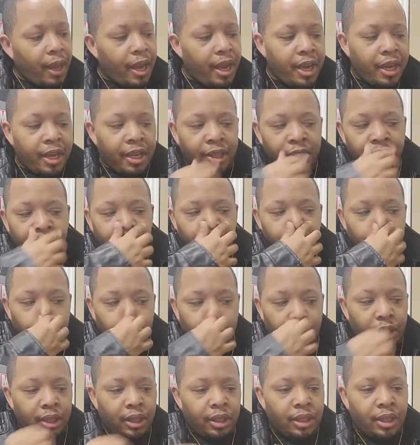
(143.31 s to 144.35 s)
and
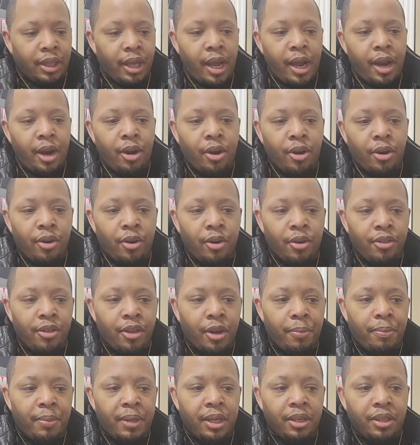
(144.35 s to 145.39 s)
they're
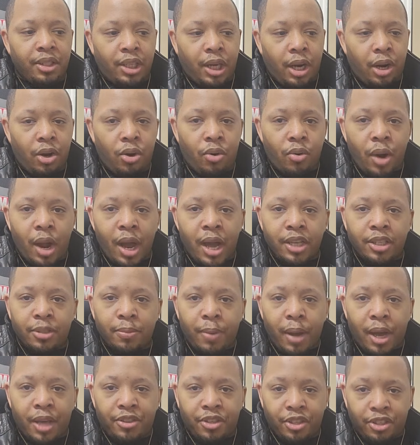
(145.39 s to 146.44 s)
they're being terrorized
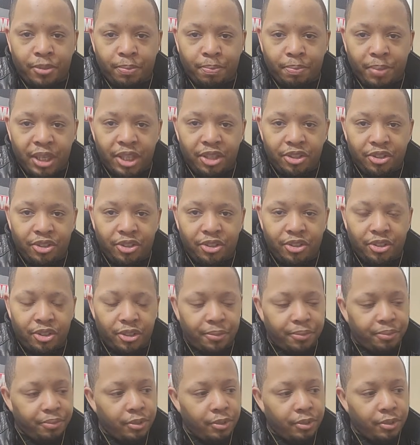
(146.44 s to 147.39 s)
by this beast,